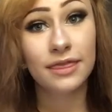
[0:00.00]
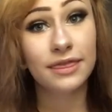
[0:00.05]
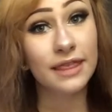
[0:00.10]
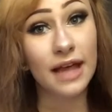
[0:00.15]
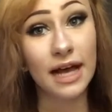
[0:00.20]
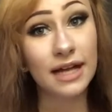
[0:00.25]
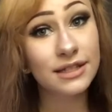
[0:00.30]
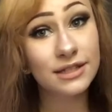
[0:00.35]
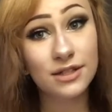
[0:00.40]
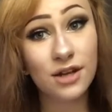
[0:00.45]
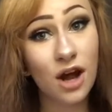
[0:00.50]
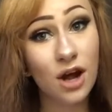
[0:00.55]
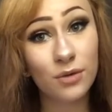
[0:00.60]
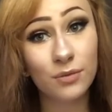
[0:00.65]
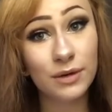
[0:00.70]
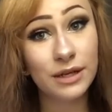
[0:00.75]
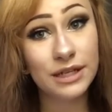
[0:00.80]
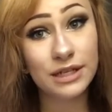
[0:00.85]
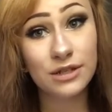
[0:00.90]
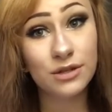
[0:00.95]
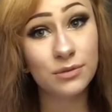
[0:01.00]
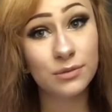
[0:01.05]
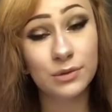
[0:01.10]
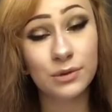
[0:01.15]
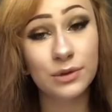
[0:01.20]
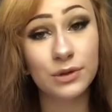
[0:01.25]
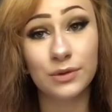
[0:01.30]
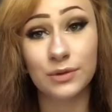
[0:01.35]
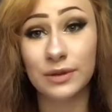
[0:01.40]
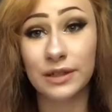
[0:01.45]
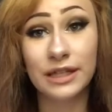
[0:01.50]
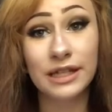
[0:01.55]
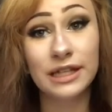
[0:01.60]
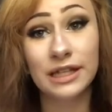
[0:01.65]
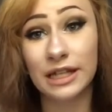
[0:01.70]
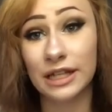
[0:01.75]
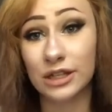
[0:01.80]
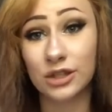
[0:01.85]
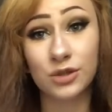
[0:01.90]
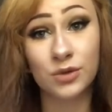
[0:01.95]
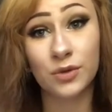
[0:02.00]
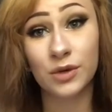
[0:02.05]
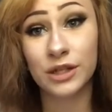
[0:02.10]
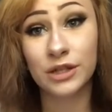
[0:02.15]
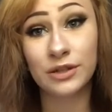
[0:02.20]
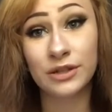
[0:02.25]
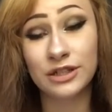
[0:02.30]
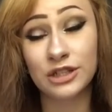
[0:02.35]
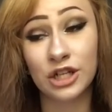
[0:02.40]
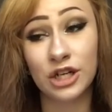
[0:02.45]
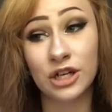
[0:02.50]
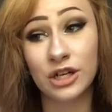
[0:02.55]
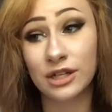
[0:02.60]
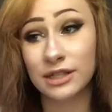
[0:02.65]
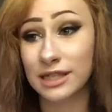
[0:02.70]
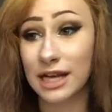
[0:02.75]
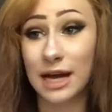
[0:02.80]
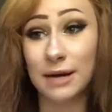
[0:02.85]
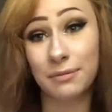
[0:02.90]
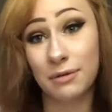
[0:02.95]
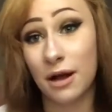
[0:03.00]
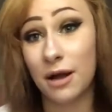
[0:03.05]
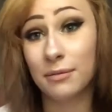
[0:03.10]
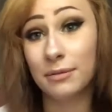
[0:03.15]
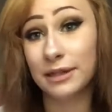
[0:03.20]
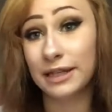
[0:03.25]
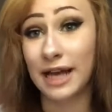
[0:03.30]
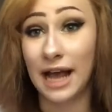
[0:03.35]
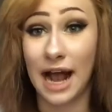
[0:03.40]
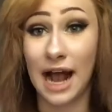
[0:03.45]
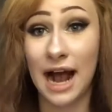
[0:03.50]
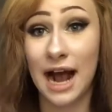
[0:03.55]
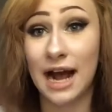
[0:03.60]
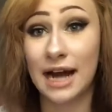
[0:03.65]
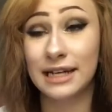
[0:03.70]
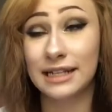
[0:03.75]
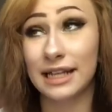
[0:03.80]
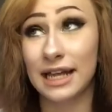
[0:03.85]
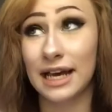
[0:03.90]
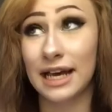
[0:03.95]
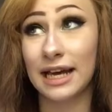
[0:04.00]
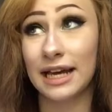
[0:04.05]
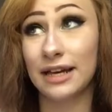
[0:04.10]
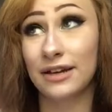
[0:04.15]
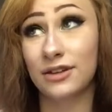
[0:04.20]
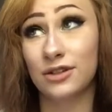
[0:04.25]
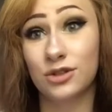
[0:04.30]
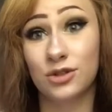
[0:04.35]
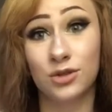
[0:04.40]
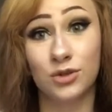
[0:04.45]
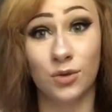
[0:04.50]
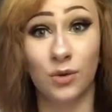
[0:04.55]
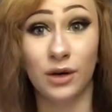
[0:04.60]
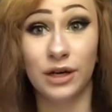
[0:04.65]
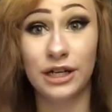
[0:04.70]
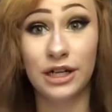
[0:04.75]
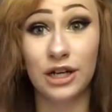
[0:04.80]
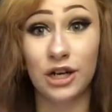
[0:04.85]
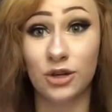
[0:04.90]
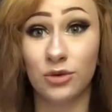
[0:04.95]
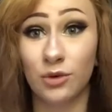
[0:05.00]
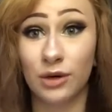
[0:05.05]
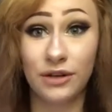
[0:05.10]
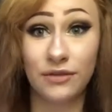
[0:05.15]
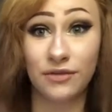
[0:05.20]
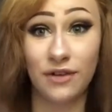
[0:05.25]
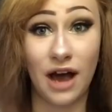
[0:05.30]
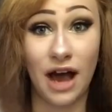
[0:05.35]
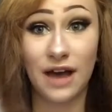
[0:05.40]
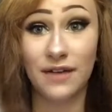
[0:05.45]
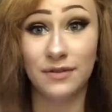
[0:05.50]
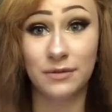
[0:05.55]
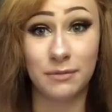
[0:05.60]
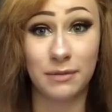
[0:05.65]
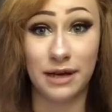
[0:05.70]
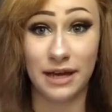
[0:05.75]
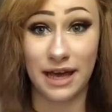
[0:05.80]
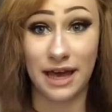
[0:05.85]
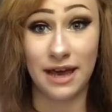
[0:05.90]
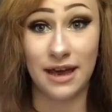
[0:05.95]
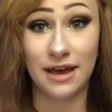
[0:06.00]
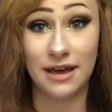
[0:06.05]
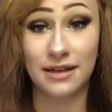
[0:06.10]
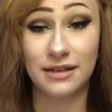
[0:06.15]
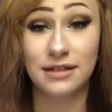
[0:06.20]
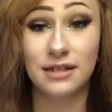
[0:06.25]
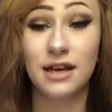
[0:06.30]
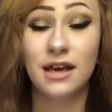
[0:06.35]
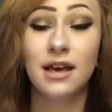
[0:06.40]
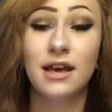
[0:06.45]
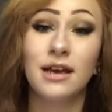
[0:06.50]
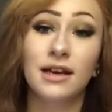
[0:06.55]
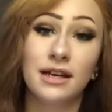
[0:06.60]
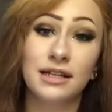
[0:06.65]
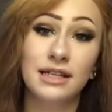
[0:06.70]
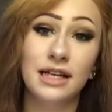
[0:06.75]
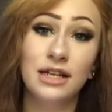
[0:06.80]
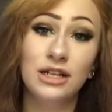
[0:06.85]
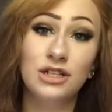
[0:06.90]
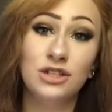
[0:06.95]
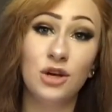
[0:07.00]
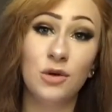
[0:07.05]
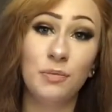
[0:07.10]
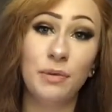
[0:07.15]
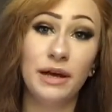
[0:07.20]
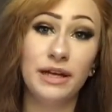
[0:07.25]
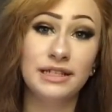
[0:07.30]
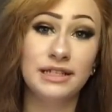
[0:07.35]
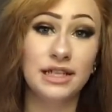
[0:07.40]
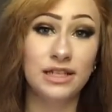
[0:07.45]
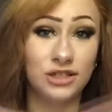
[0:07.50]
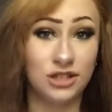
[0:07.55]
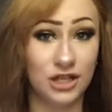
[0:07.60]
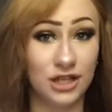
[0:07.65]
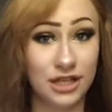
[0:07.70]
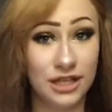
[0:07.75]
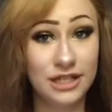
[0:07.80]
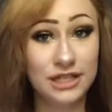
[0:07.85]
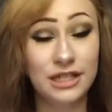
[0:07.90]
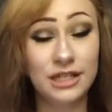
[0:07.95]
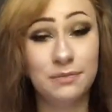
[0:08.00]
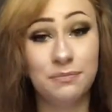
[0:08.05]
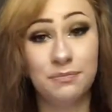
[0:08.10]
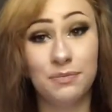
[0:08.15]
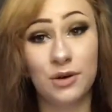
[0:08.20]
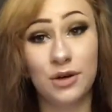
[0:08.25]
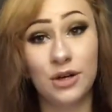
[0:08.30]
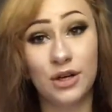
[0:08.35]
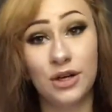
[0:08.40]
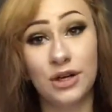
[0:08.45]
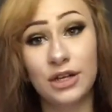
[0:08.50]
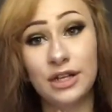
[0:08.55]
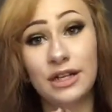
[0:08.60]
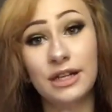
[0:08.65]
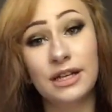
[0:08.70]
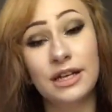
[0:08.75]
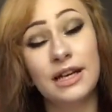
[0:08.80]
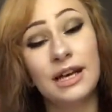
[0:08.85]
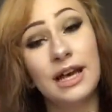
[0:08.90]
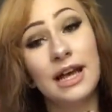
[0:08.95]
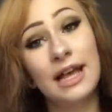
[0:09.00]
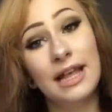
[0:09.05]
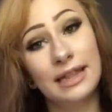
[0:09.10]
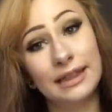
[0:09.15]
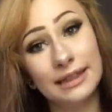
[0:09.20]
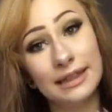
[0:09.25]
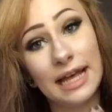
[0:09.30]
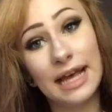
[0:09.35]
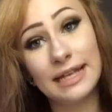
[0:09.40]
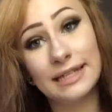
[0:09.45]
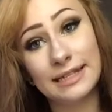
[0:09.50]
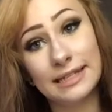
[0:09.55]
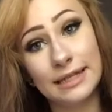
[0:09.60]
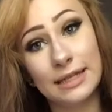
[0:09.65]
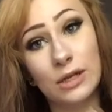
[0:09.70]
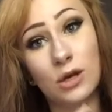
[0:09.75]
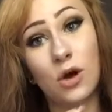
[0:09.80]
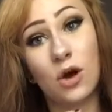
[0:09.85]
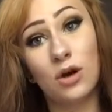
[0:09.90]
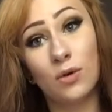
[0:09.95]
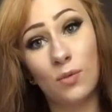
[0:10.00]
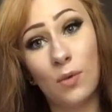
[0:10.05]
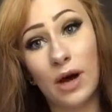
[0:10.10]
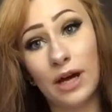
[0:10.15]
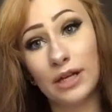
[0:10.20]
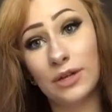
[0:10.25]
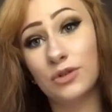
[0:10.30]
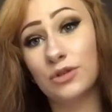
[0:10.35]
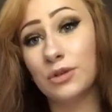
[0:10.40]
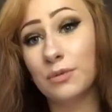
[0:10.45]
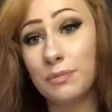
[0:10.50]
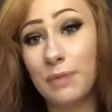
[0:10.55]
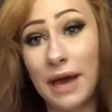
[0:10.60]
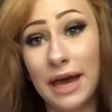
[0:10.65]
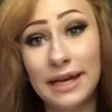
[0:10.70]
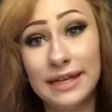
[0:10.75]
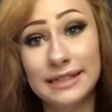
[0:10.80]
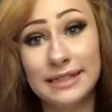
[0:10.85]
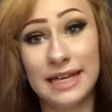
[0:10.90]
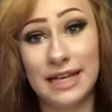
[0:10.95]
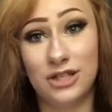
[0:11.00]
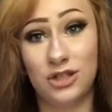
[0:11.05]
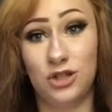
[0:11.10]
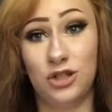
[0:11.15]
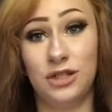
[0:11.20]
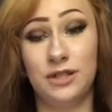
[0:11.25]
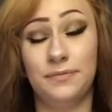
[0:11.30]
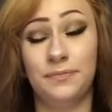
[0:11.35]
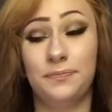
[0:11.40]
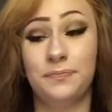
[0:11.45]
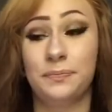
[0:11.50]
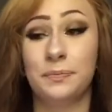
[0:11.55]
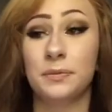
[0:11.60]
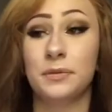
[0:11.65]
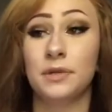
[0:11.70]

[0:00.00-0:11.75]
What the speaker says: That's not reasonable. You needed like 2 or 3 chunks. I probably had like 20 to 25 in my hand because I just don't pay attention. And this is a good lesson on why you should pay attention.